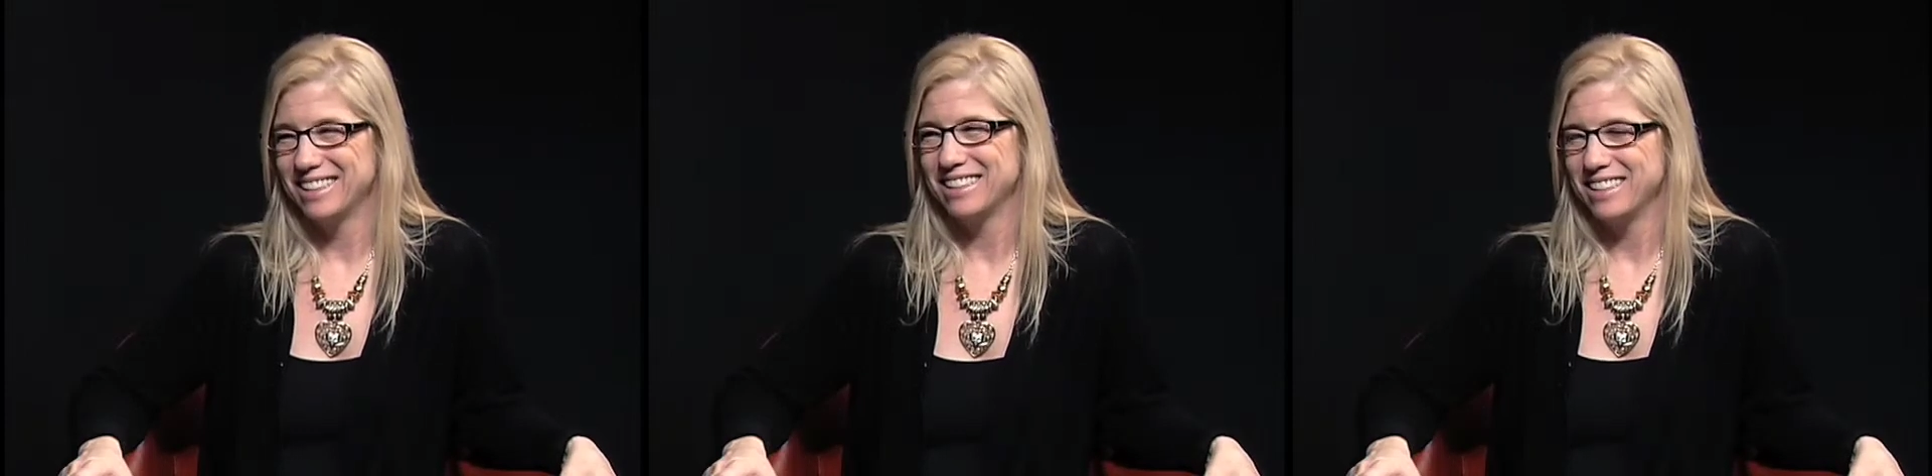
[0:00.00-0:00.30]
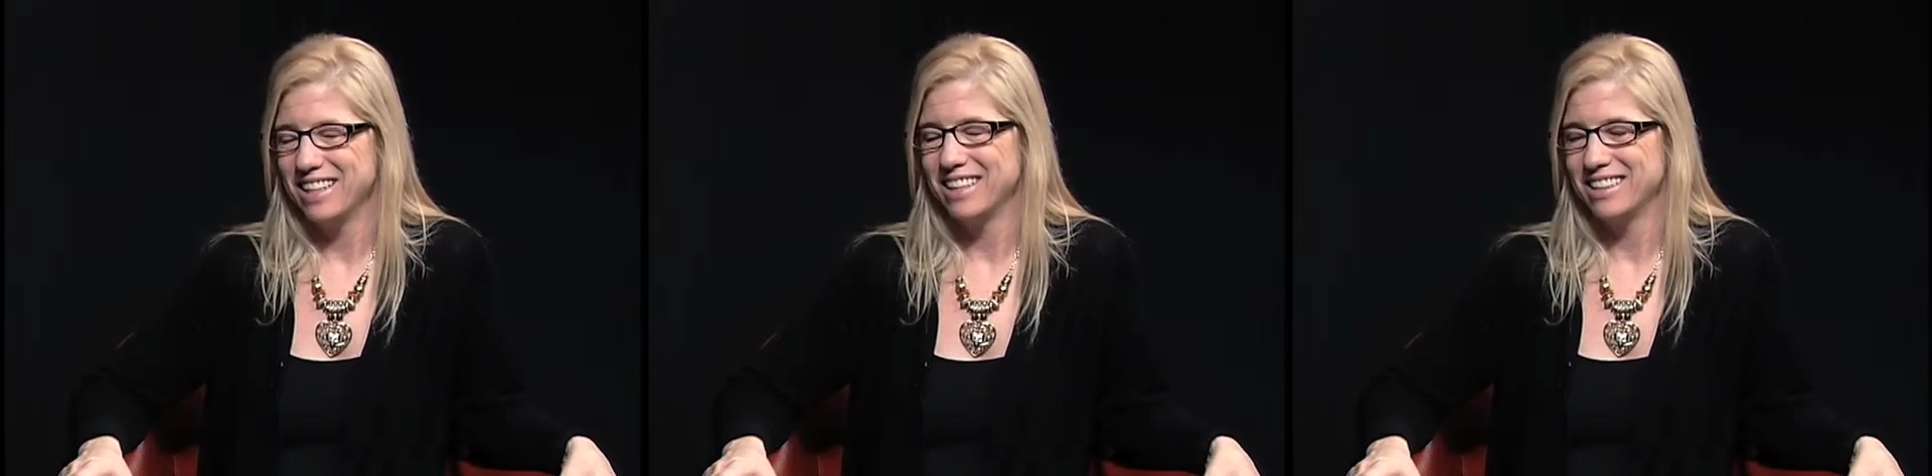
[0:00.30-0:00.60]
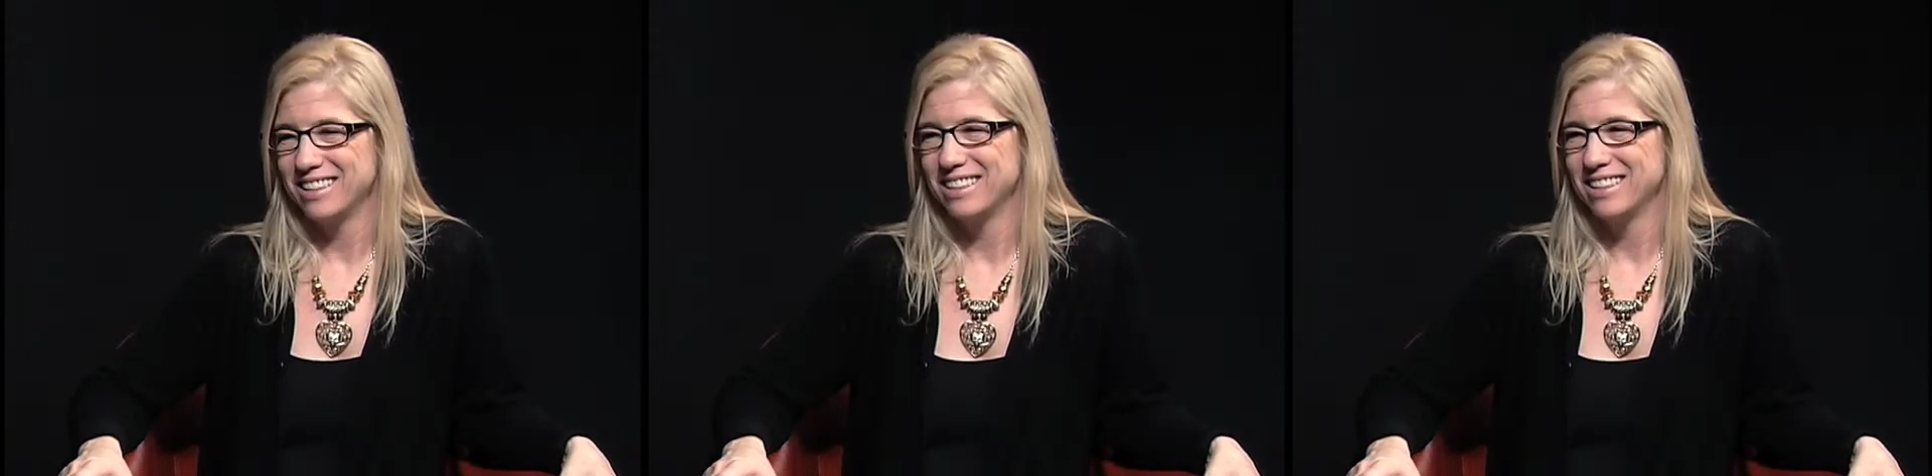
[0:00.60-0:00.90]
But
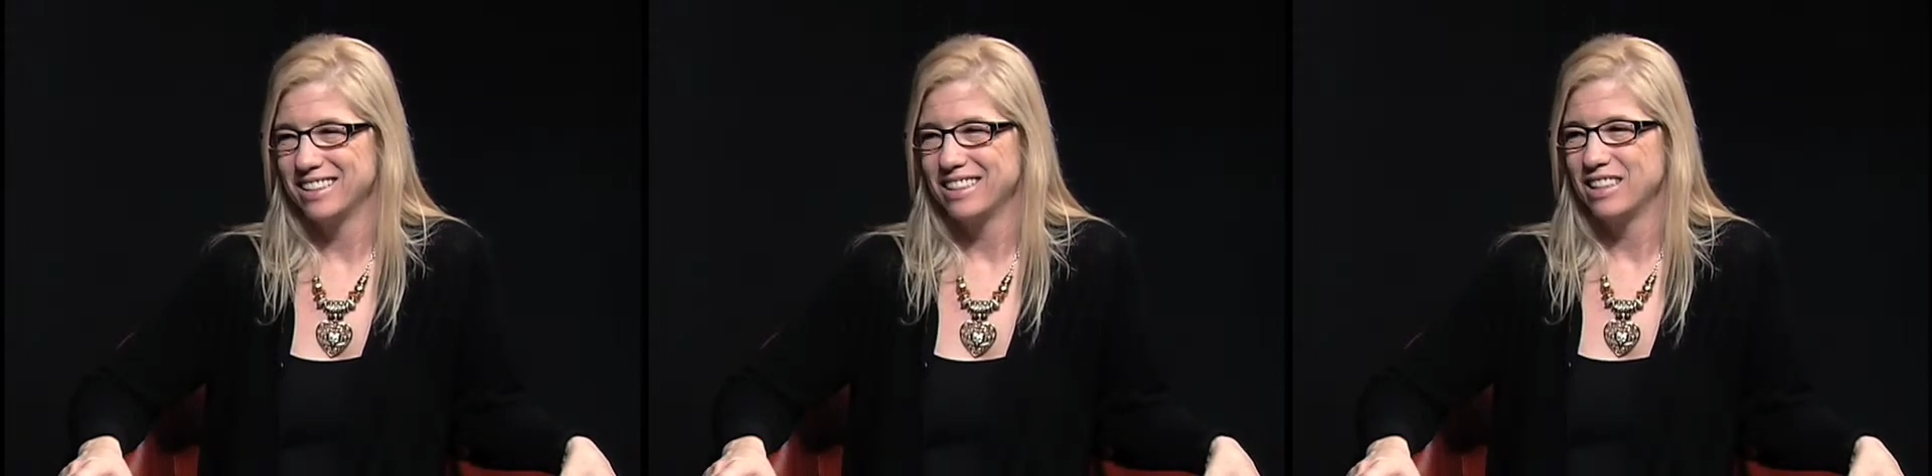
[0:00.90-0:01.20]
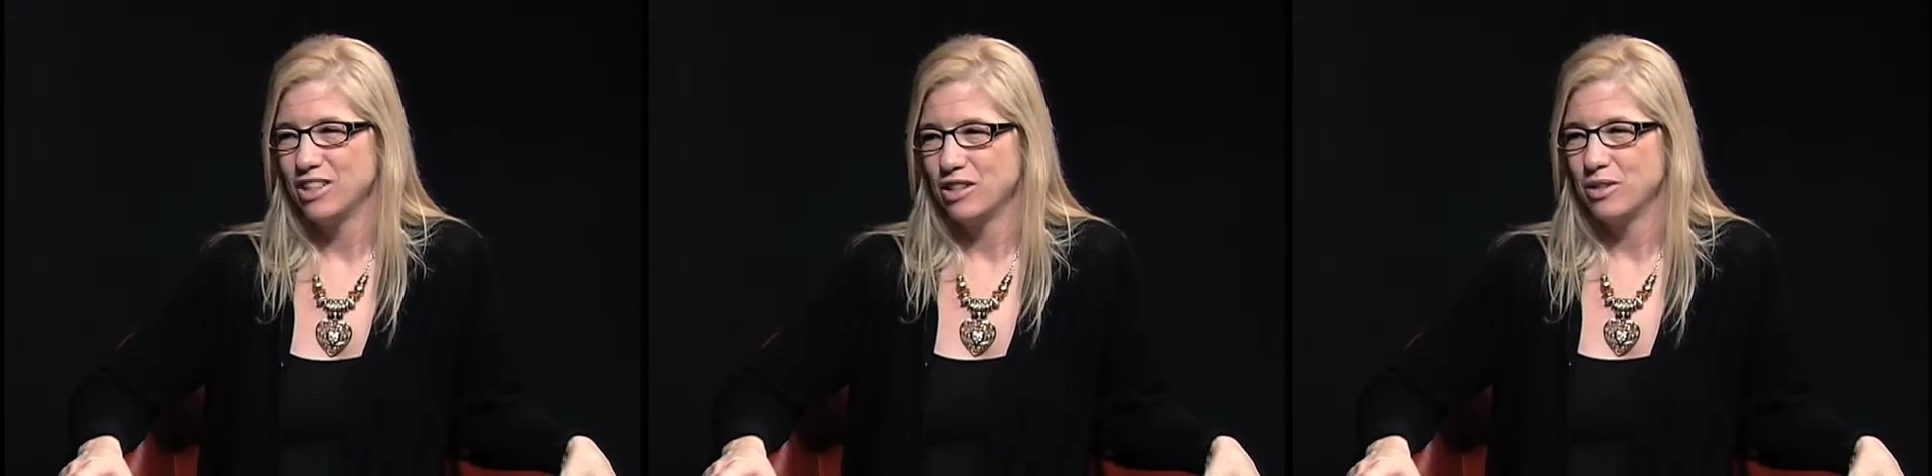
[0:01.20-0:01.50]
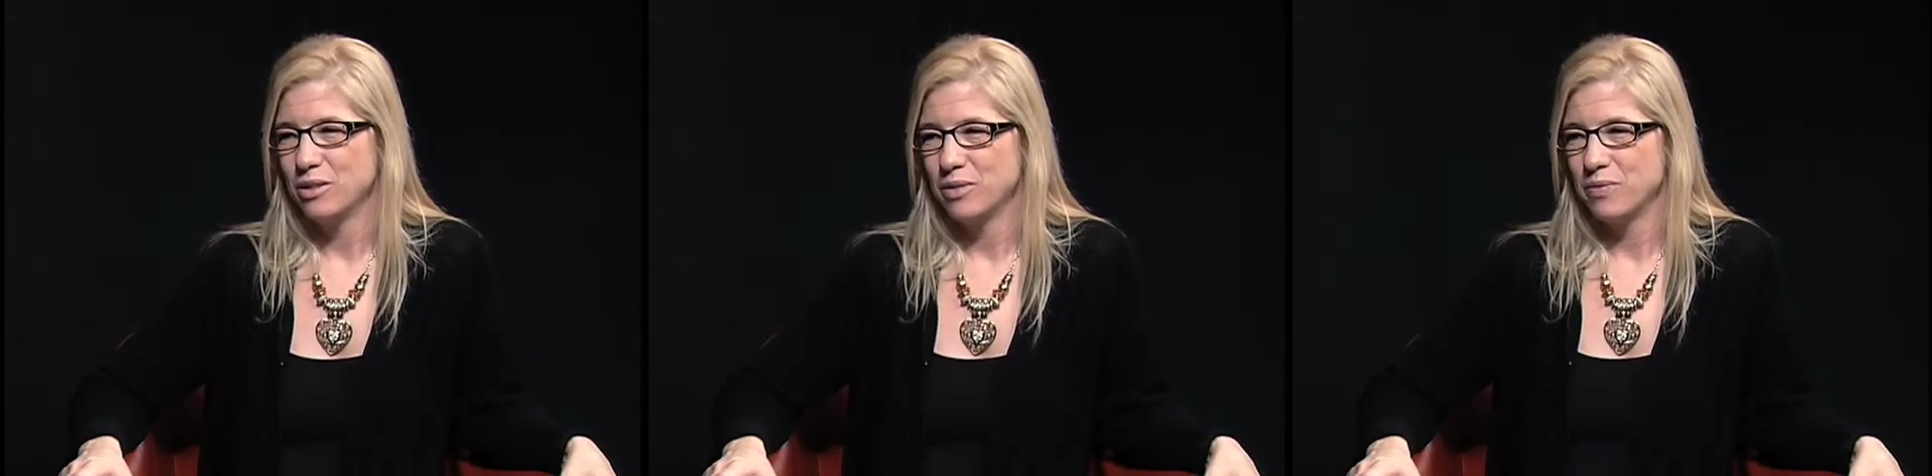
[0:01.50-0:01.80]

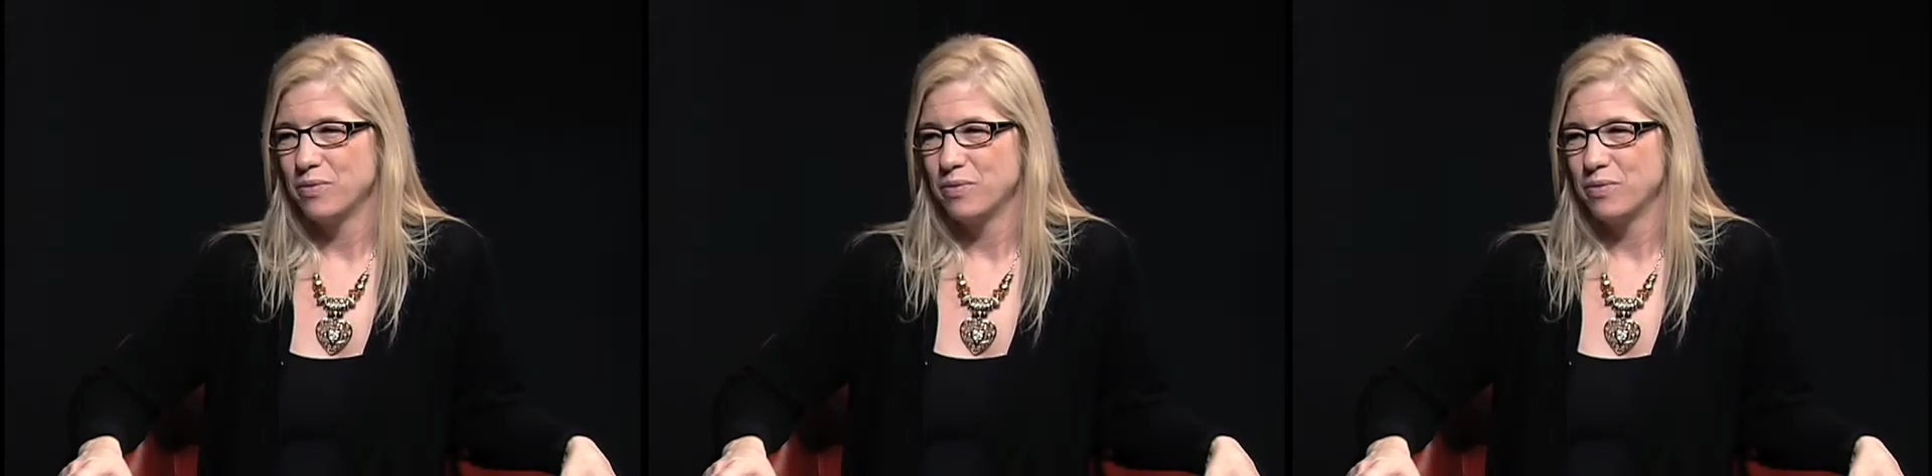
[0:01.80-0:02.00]
yeah,